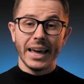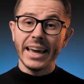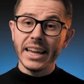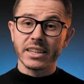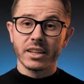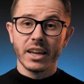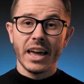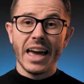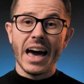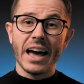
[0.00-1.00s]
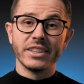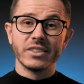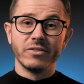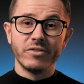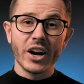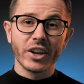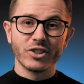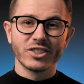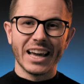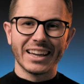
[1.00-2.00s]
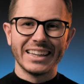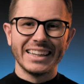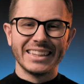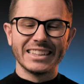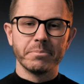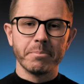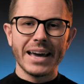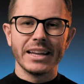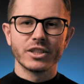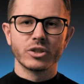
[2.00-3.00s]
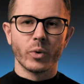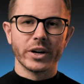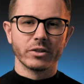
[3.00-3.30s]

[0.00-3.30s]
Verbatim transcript: And yes, it's a very good stack that many swear